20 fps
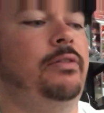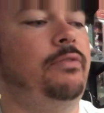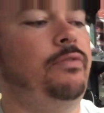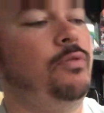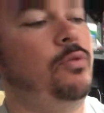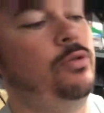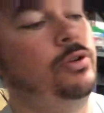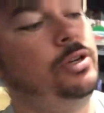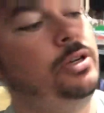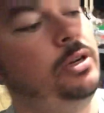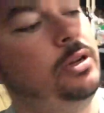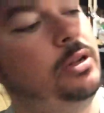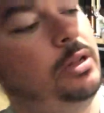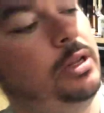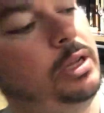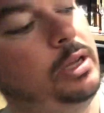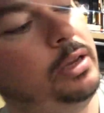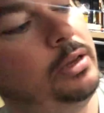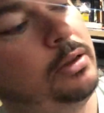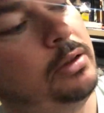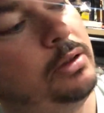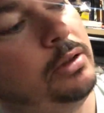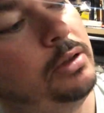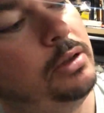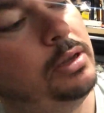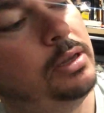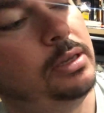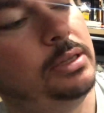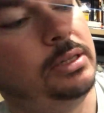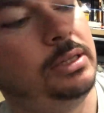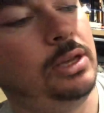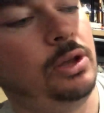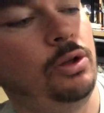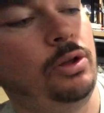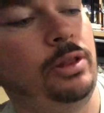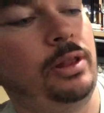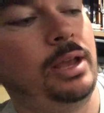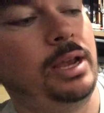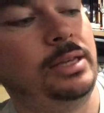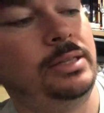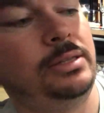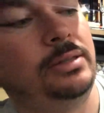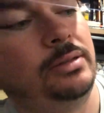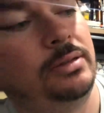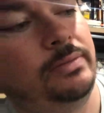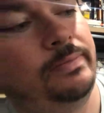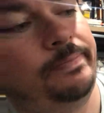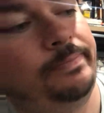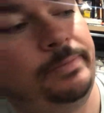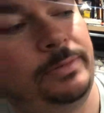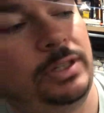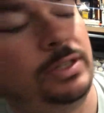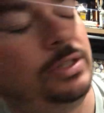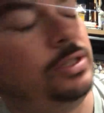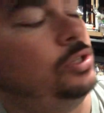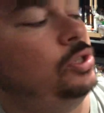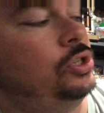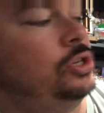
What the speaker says: unfortunately. Still a nice, just a